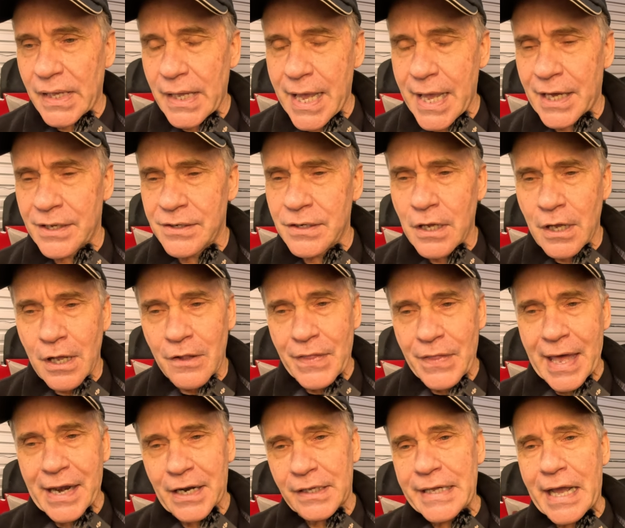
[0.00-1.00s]
And
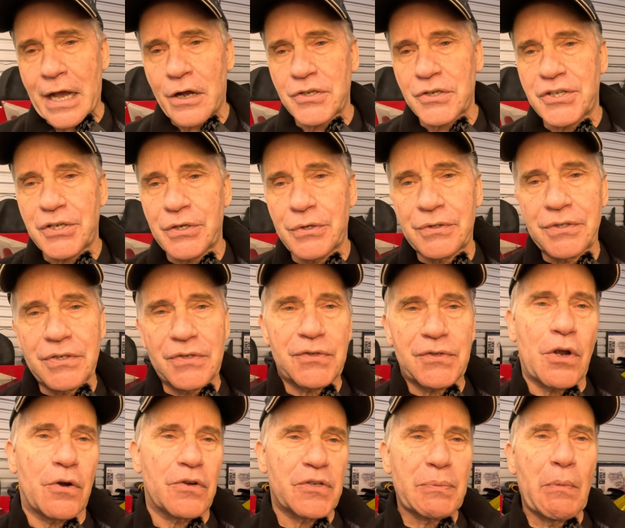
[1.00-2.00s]
that allows you to
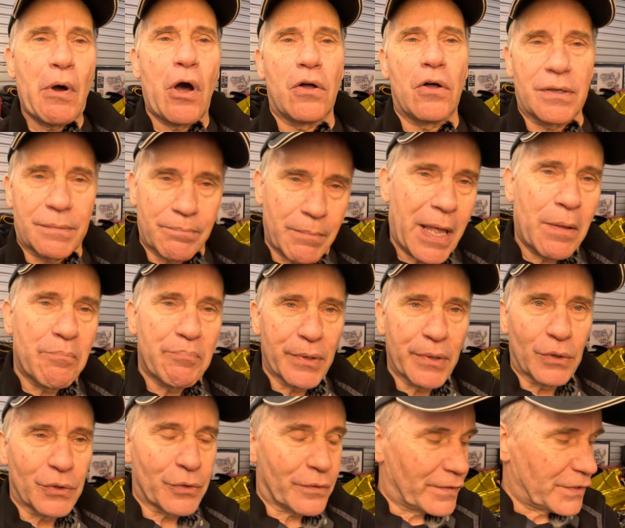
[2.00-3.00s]
start small and
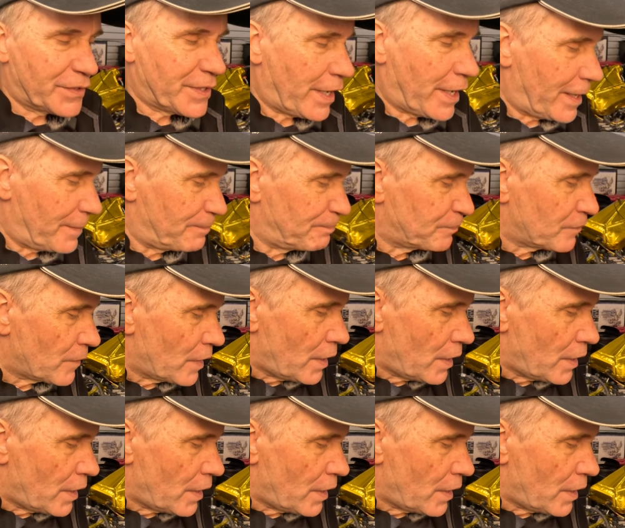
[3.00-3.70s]
build over time.